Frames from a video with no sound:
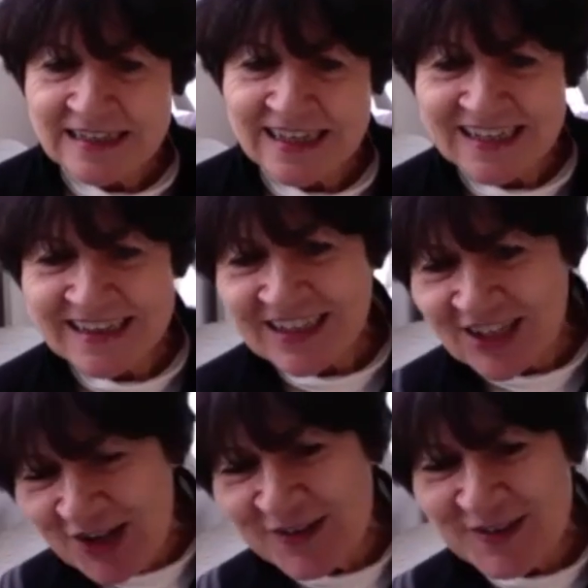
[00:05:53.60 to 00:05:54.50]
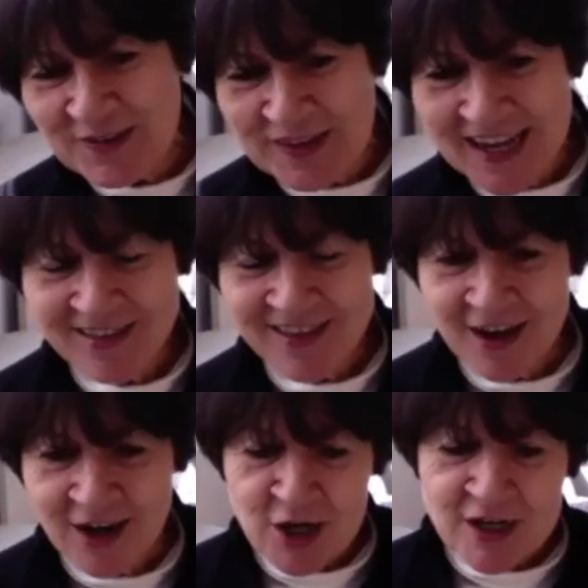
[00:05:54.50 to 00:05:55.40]
and the girls on the other.
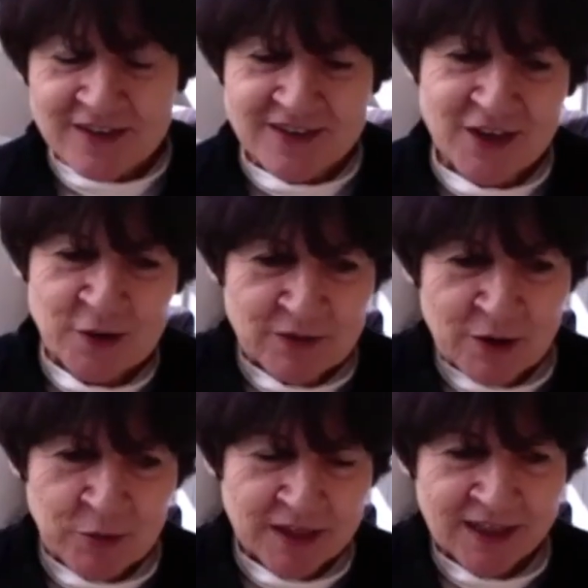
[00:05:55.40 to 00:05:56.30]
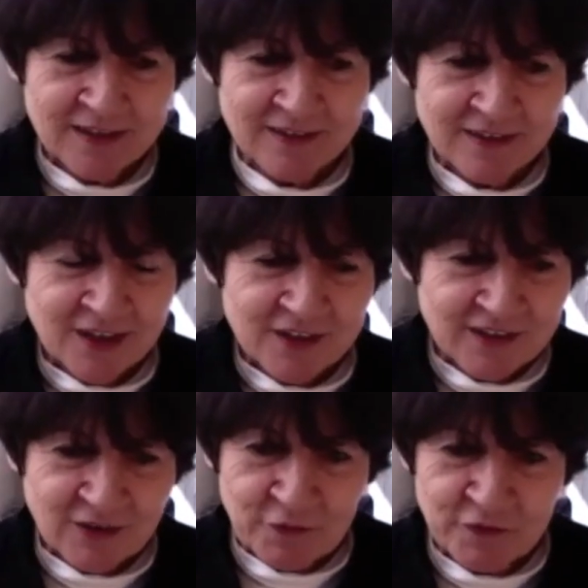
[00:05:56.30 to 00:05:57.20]
So there were these
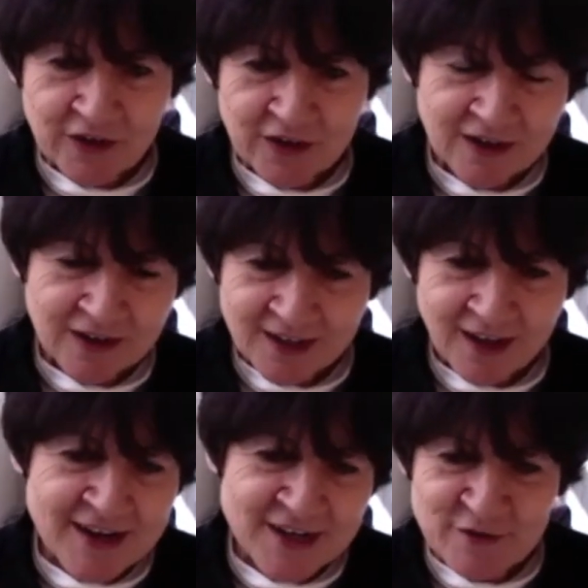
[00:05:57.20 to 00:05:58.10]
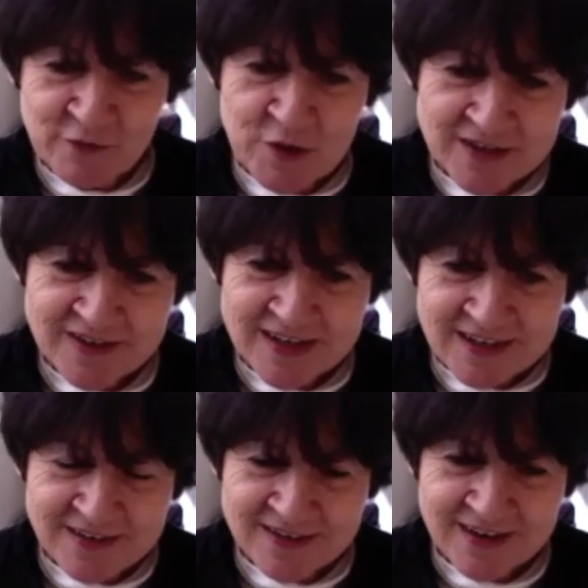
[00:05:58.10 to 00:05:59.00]
softer, lighter
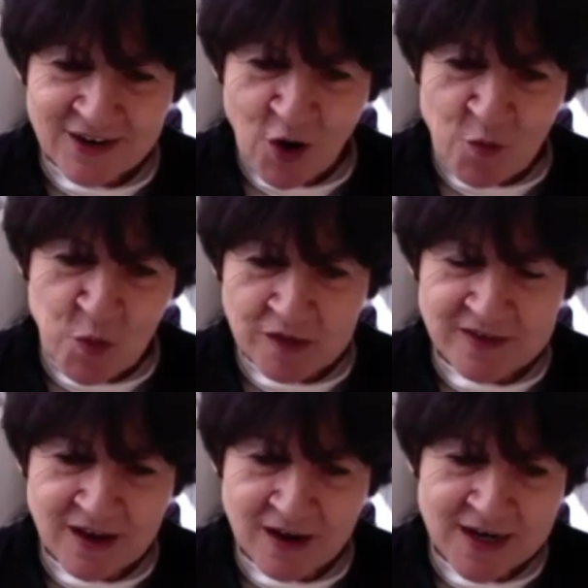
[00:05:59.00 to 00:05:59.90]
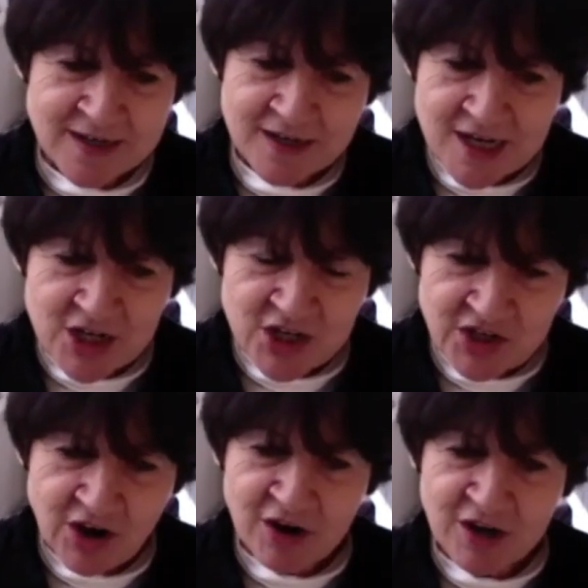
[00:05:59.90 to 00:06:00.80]
voices on one side,
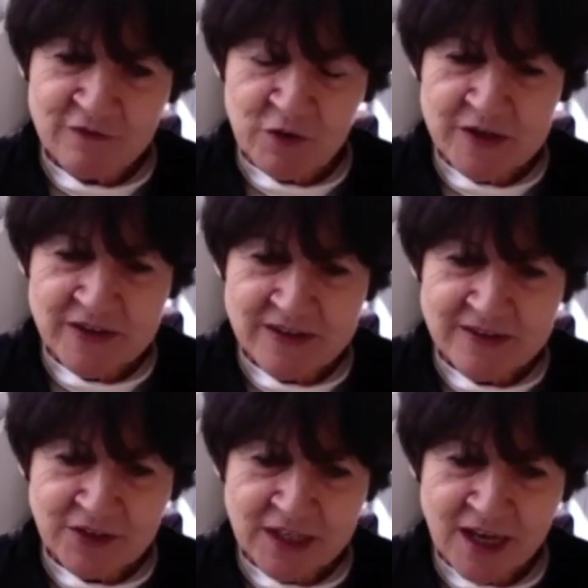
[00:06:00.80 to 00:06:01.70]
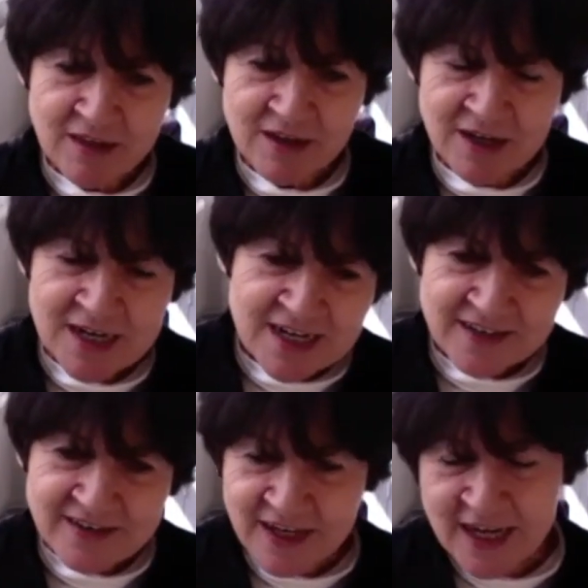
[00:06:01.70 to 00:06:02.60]
darker voices on the other,
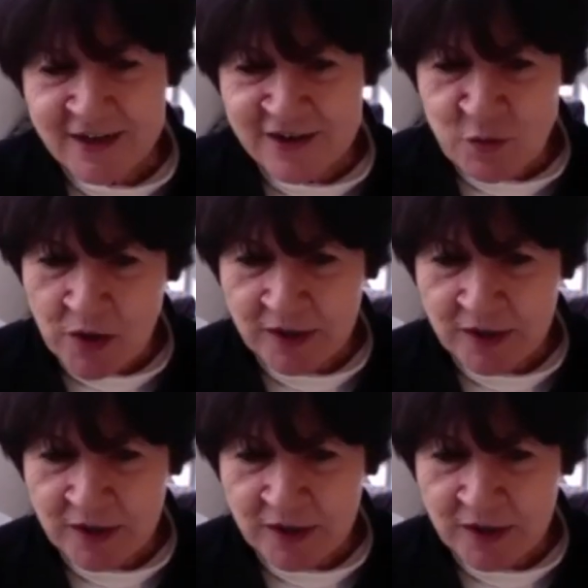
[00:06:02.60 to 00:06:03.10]
singing to one